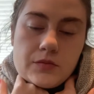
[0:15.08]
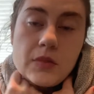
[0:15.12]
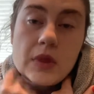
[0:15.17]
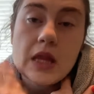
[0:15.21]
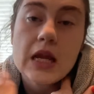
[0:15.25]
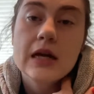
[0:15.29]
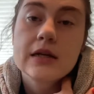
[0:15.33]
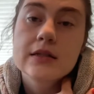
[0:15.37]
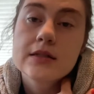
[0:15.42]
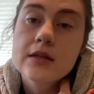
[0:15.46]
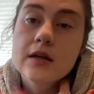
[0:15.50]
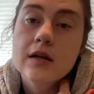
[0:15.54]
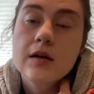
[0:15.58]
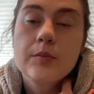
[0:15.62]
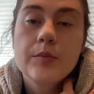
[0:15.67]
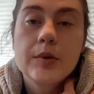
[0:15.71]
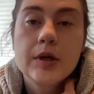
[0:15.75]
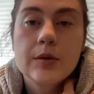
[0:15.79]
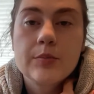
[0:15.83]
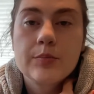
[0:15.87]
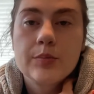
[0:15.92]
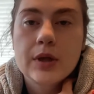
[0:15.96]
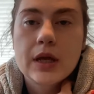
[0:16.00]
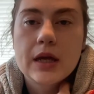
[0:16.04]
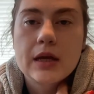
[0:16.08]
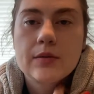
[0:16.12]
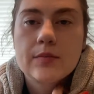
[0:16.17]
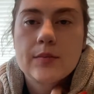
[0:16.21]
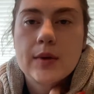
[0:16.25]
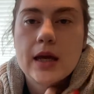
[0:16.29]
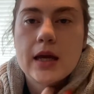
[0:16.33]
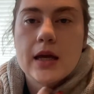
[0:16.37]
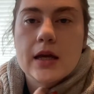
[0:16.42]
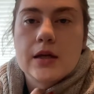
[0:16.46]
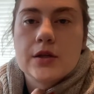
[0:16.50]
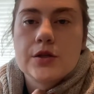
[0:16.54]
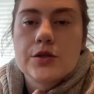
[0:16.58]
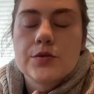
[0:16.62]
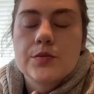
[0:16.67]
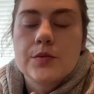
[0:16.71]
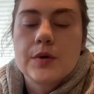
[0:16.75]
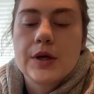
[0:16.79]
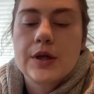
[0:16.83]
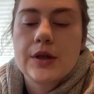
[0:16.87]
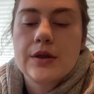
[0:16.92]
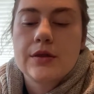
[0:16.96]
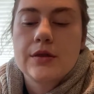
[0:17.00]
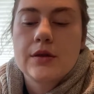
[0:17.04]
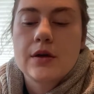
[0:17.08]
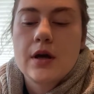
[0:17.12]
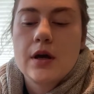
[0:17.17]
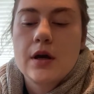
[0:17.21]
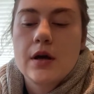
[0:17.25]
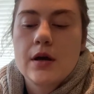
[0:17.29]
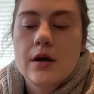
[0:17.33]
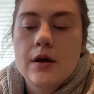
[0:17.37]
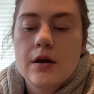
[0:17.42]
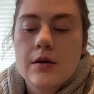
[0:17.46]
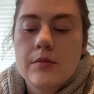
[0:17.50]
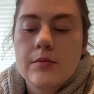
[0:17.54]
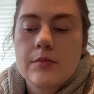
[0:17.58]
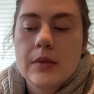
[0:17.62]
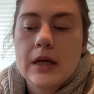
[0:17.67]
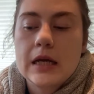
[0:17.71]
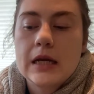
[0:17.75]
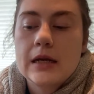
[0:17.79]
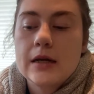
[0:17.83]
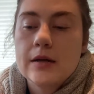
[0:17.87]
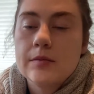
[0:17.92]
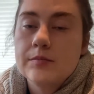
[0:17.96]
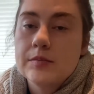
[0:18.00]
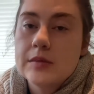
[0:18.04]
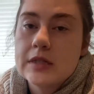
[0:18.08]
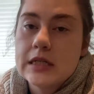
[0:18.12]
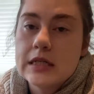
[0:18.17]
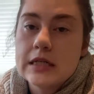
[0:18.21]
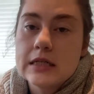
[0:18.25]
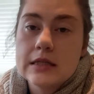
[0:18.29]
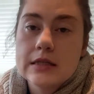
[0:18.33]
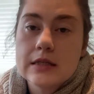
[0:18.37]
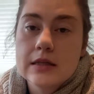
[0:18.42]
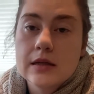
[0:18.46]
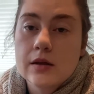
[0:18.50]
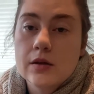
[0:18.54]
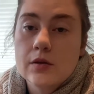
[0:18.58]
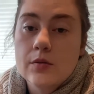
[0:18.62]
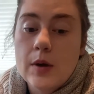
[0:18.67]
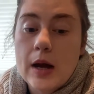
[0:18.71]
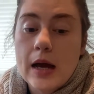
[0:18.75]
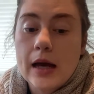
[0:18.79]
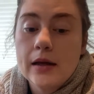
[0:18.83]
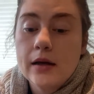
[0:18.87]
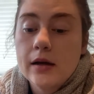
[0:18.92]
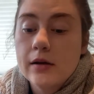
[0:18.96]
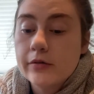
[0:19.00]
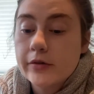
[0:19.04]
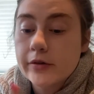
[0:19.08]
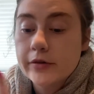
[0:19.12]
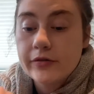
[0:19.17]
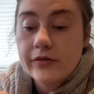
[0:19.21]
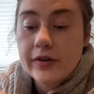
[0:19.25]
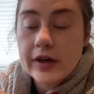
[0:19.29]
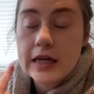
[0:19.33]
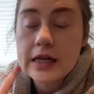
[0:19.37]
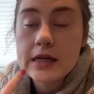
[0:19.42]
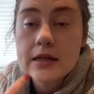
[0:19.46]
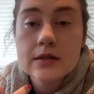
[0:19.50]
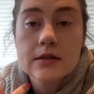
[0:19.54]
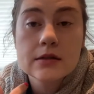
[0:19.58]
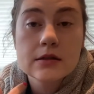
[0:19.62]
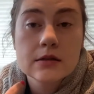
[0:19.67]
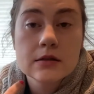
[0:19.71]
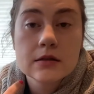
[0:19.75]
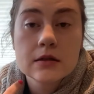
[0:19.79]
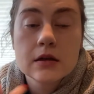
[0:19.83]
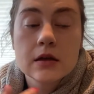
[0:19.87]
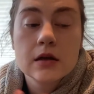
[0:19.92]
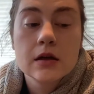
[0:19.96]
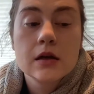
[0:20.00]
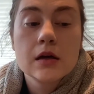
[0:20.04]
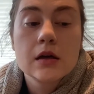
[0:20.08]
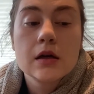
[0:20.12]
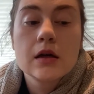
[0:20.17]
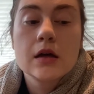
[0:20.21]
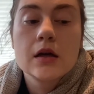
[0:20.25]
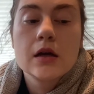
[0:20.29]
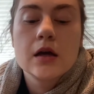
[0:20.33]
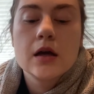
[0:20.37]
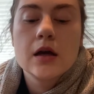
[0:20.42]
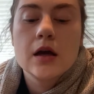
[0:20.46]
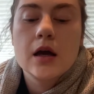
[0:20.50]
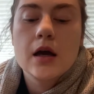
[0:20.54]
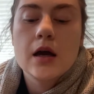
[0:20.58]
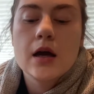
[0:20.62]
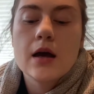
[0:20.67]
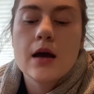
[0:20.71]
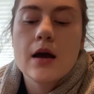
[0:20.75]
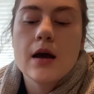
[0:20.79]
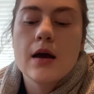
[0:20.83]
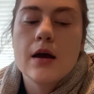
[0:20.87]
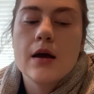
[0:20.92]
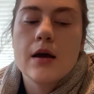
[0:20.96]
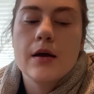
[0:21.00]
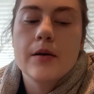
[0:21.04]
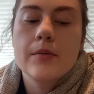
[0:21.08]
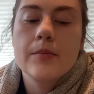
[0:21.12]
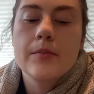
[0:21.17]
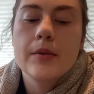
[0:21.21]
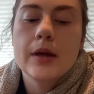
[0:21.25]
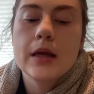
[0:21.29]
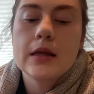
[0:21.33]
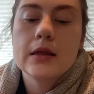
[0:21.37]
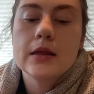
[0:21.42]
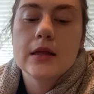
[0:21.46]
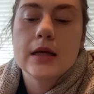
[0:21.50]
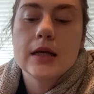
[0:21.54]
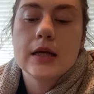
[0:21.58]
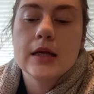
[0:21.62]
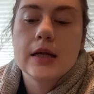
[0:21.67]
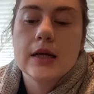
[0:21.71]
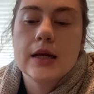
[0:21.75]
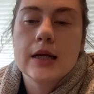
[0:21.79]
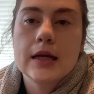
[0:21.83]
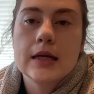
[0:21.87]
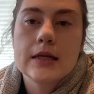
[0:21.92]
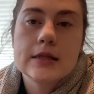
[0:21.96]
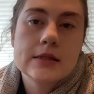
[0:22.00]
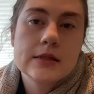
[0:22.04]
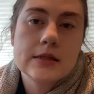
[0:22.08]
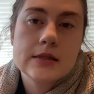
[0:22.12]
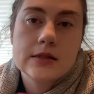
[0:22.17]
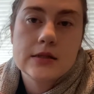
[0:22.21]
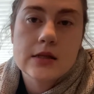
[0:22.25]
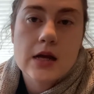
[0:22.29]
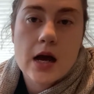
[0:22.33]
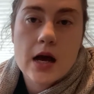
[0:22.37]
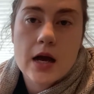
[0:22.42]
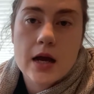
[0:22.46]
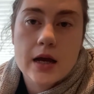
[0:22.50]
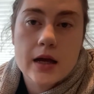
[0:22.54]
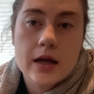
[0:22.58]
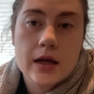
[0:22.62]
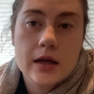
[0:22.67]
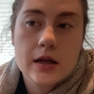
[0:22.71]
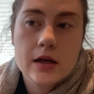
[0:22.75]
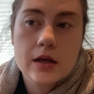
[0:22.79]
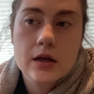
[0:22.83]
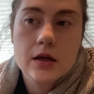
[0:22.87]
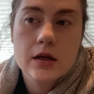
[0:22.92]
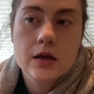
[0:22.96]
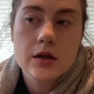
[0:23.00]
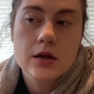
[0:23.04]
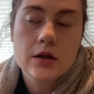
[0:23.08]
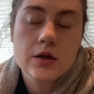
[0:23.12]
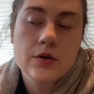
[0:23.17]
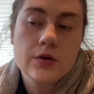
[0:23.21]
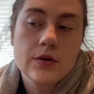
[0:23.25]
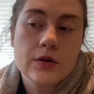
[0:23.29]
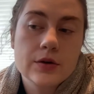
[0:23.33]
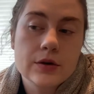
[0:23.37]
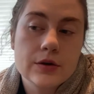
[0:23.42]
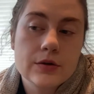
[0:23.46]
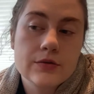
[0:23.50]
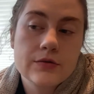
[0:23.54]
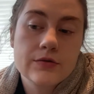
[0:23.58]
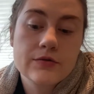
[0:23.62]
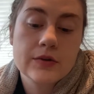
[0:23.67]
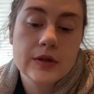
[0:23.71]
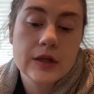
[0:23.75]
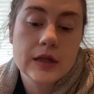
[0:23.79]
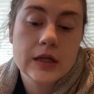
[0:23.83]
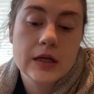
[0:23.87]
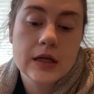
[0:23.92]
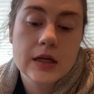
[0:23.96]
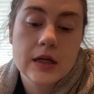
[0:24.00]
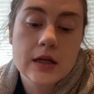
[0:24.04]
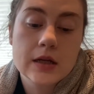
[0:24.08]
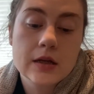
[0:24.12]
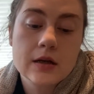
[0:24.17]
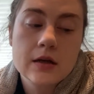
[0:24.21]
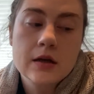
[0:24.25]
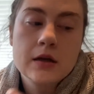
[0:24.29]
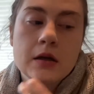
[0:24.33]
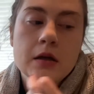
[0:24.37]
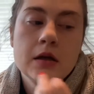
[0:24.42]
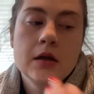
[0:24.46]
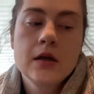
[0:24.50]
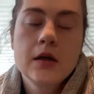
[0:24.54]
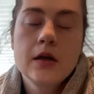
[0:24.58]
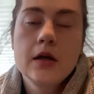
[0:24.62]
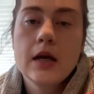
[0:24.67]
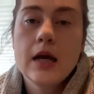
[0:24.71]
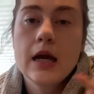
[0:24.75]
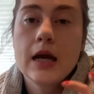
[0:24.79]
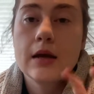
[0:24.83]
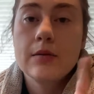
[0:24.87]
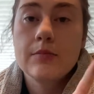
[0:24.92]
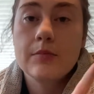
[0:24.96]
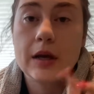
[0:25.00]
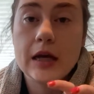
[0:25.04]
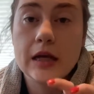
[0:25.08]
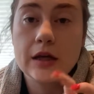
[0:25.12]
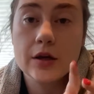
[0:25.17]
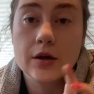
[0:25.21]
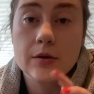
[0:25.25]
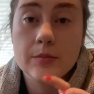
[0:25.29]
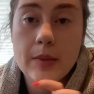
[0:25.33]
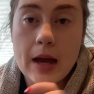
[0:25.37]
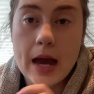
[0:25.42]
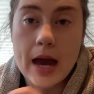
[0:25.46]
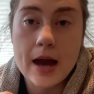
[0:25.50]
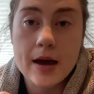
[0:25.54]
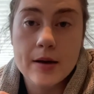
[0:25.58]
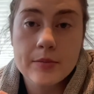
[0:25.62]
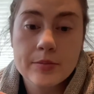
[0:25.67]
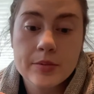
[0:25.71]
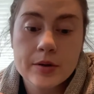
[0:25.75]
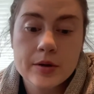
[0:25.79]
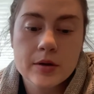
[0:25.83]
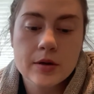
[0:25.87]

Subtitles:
It's going to be a blank page with an empty silhouette of a face. And then inside you can fill it in and make your map.